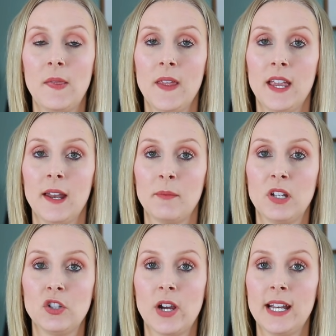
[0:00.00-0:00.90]
and then I'm
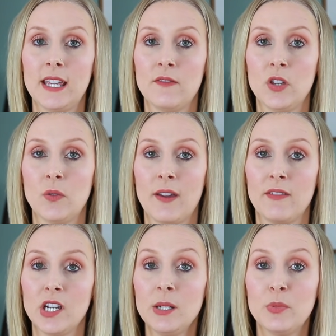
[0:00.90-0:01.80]
going to try to give you a
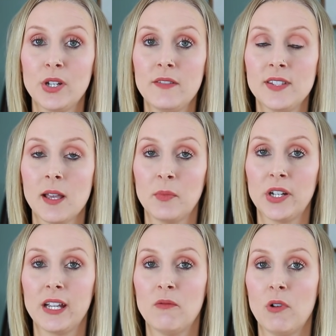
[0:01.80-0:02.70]
very brief
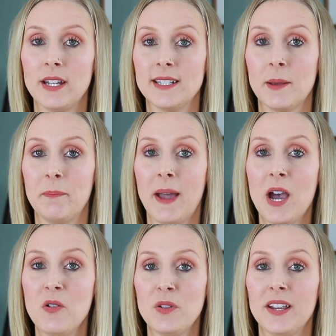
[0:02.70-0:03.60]
summary of what it's
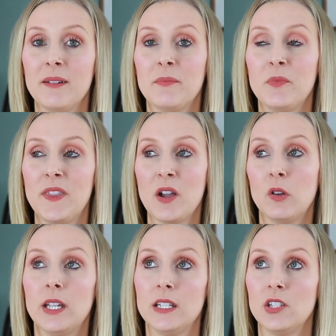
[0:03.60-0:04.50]
about, without
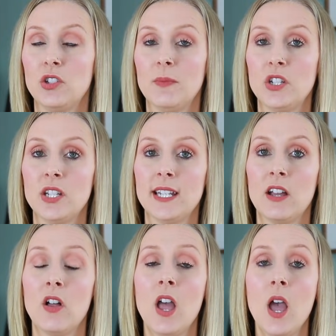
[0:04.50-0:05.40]
going into too much
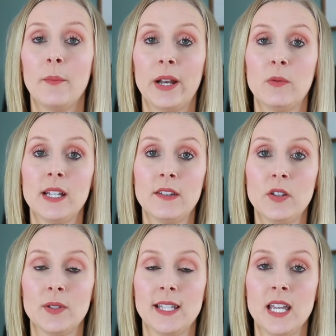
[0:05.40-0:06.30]
detail, but I want to give
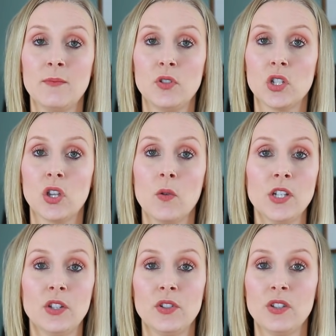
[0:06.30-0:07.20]
you a tip. Just go
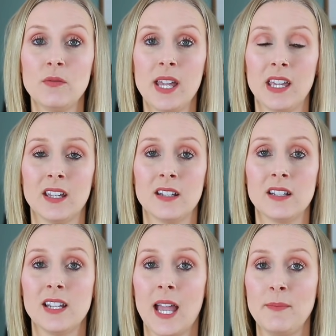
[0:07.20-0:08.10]
on YouTube
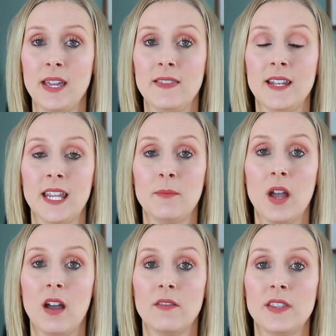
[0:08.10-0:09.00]
and type in the name
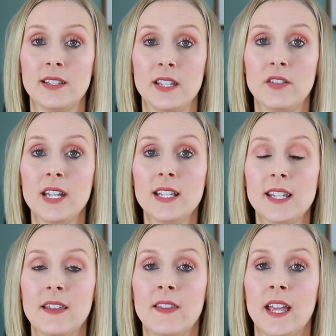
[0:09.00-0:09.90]
of the series
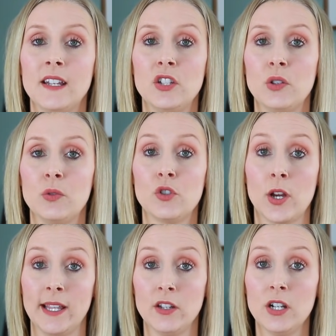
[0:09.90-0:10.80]
and then do
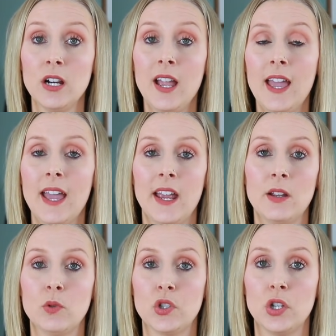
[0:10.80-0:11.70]
trailer and
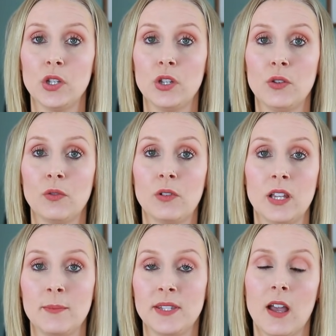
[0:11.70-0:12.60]
it will show you
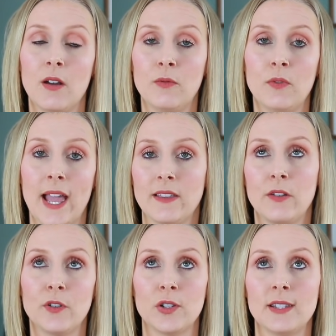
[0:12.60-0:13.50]
clips of like
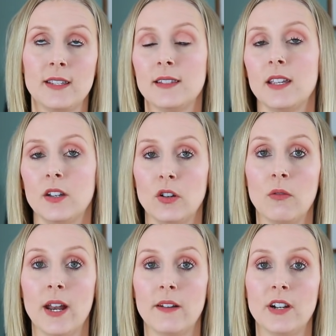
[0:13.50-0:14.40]
the first season or
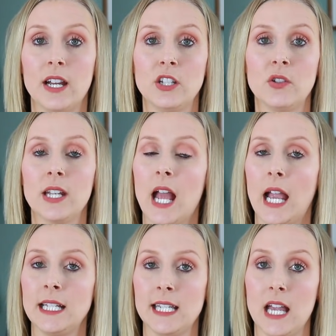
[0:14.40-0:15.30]
whatever and you'll get an
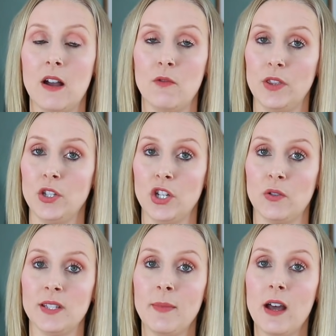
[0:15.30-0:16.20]
idea of what the
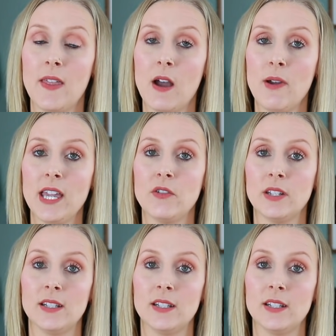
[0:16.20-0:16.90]
show is about. That way you can